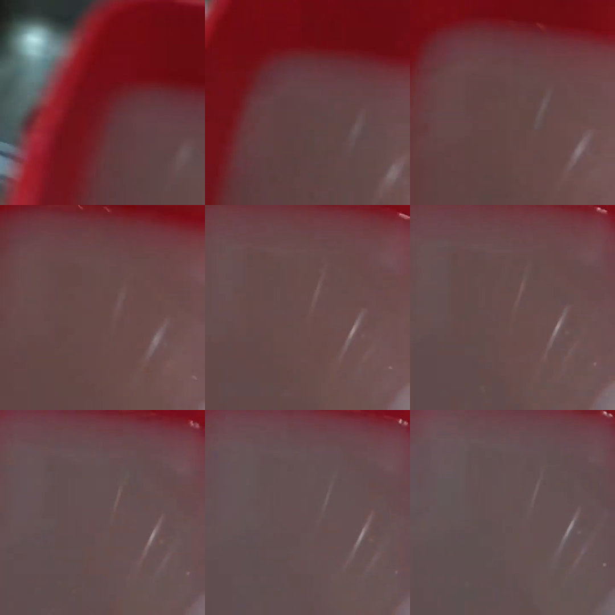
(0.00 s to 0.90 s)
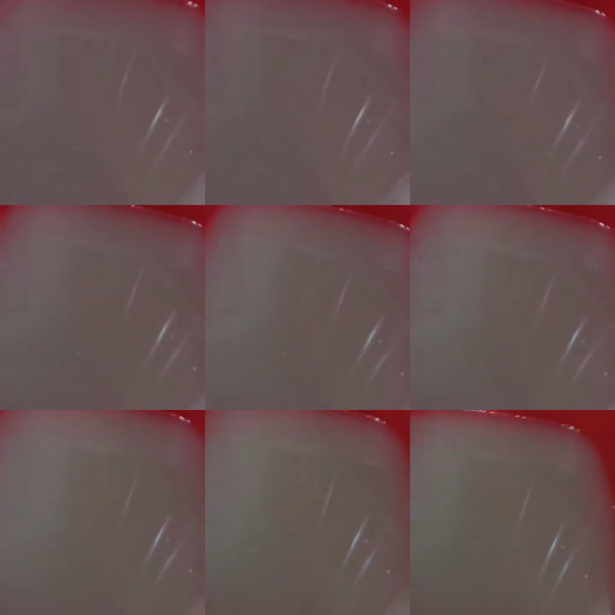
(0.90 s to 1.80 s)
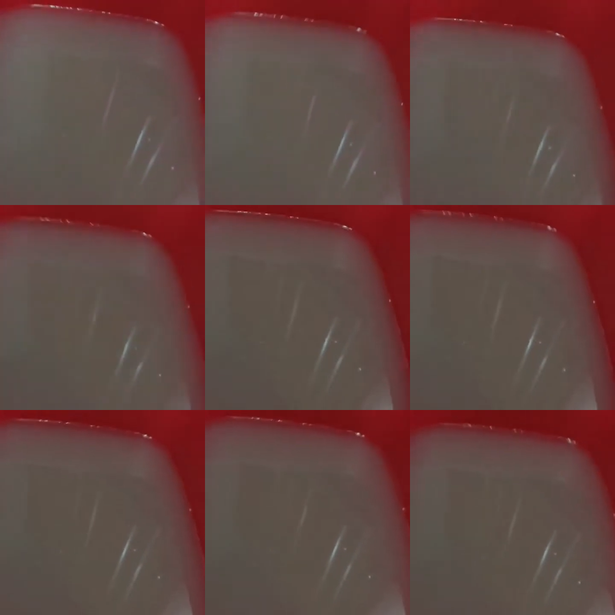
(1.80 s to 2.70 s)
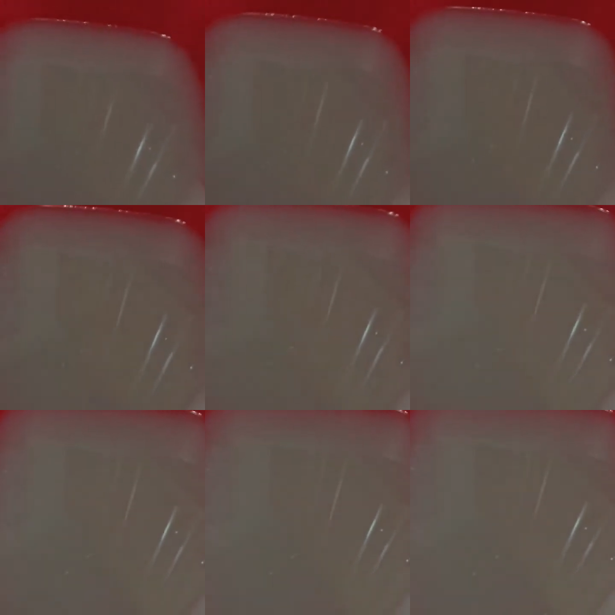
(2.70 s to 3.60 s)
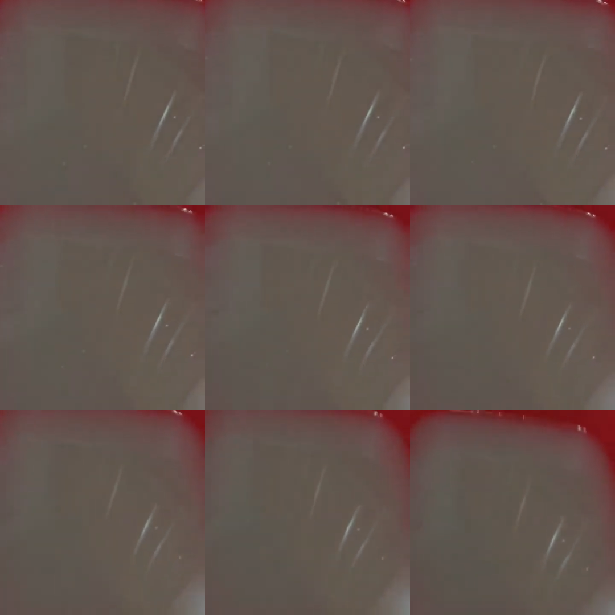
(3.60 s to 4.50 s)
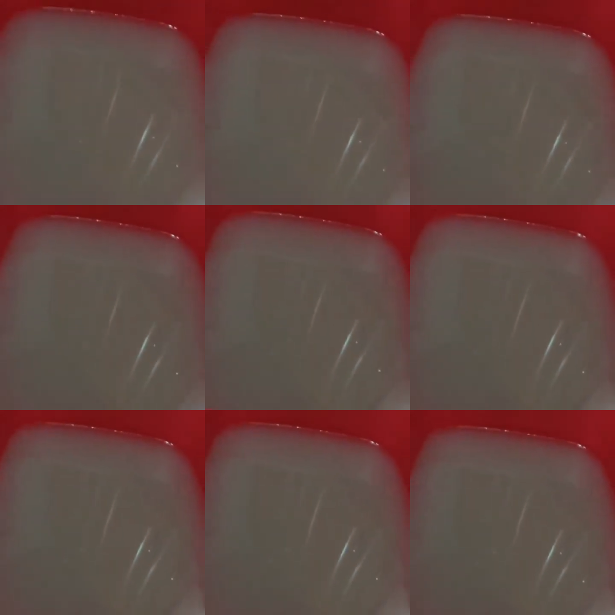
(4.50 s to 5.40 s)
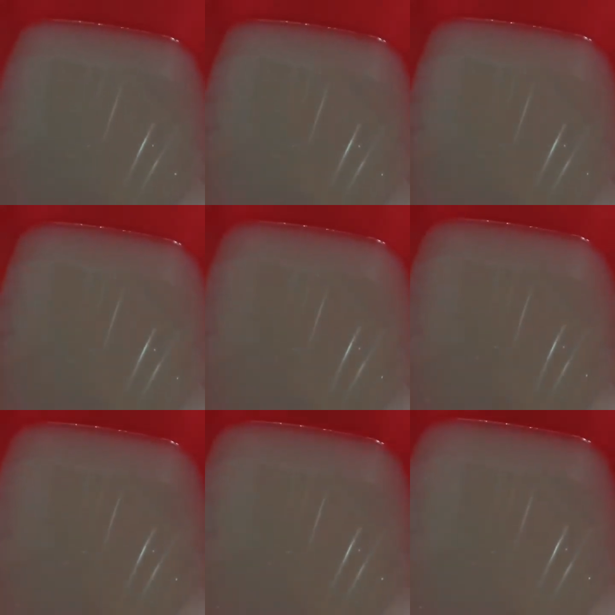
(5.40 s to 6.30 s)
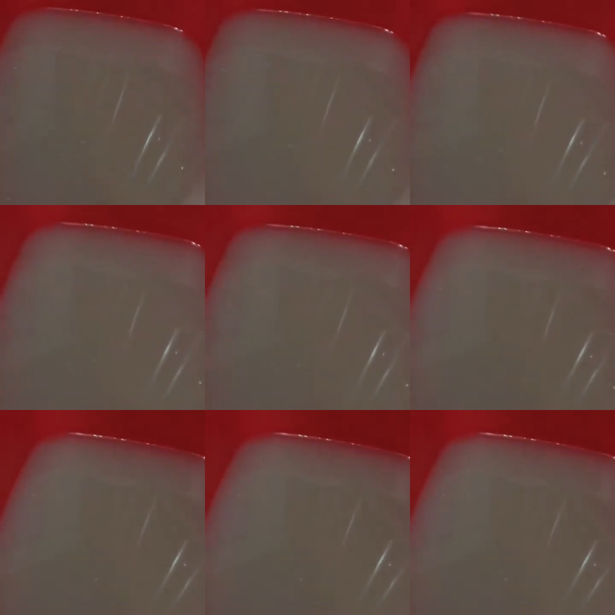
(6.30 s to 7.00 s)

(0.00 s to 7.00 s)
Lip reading: (no speaker visible)